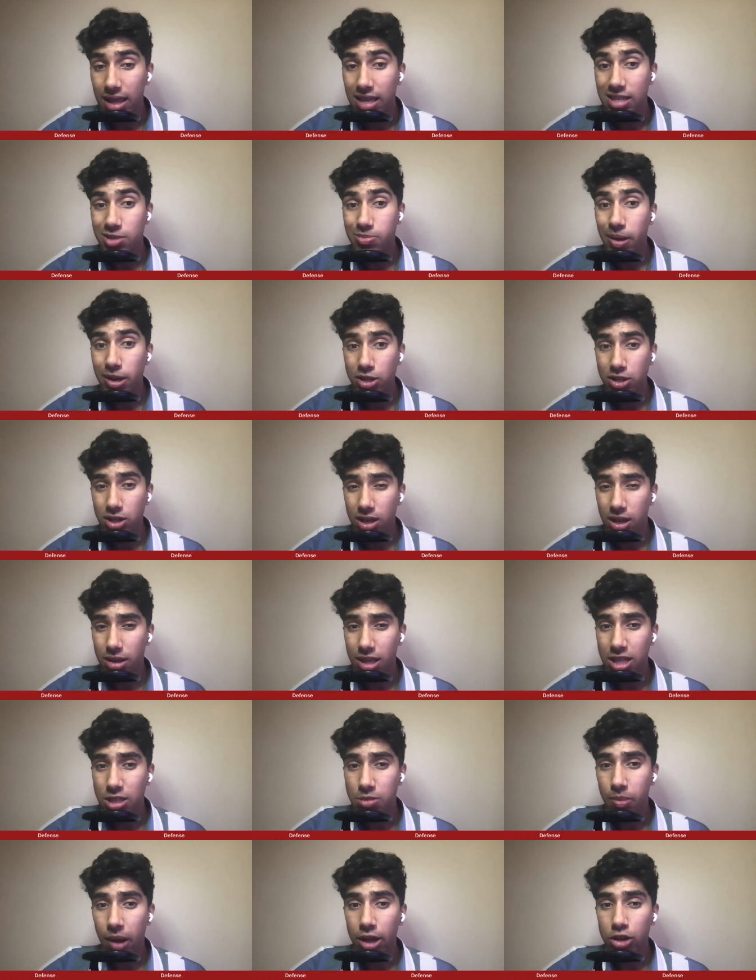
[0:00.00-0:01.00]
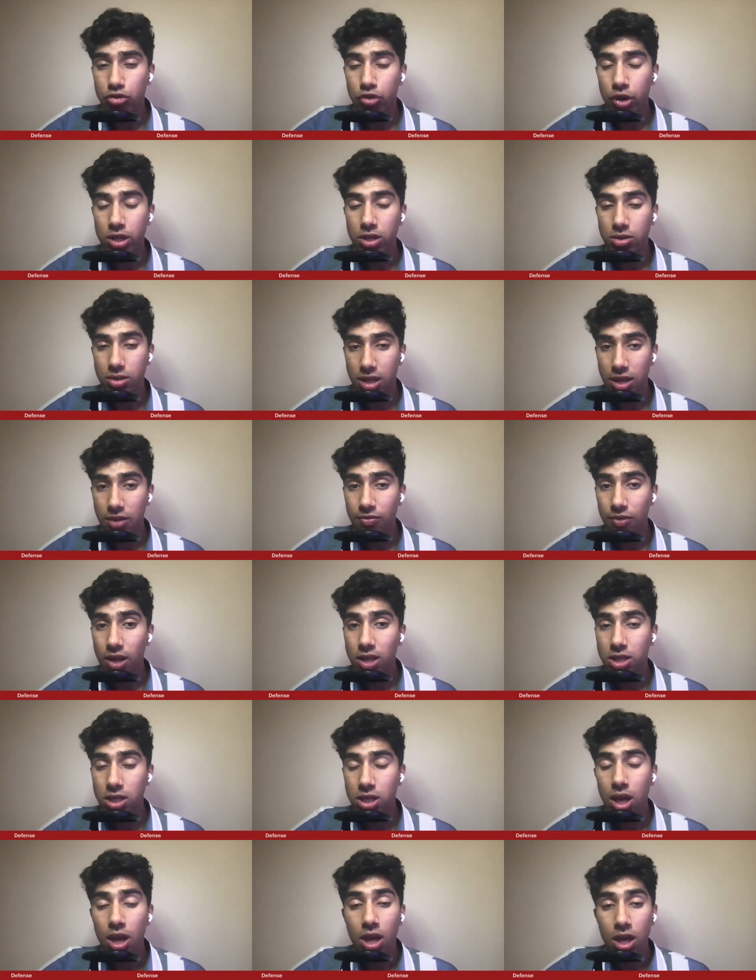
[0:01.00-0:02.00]
especially in this Mike Tressel
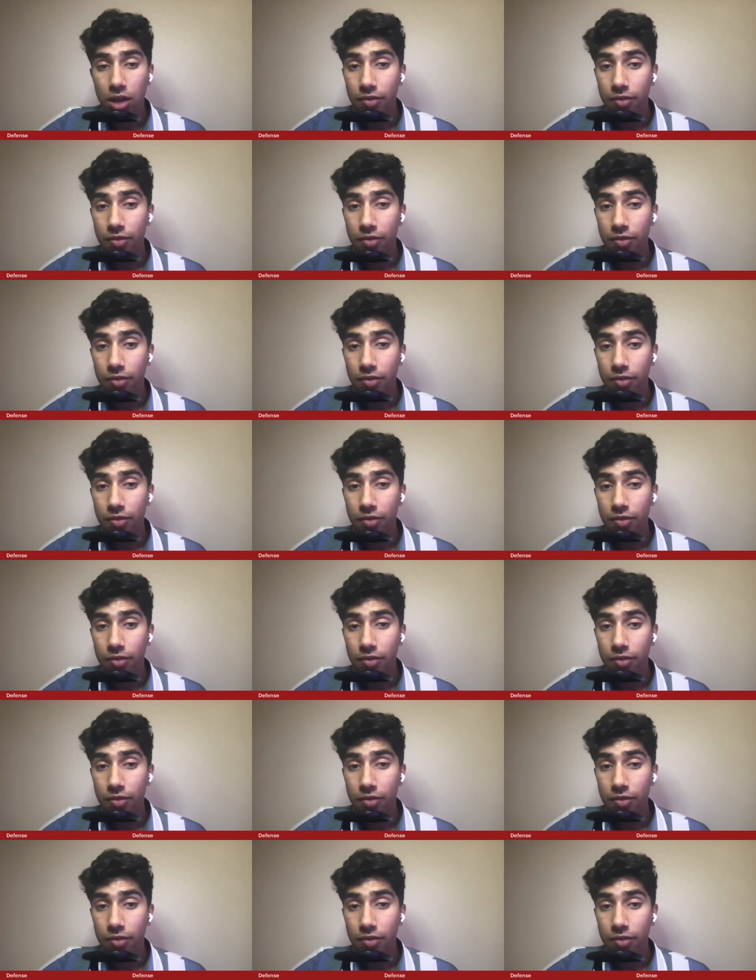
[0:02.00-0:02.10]
defense,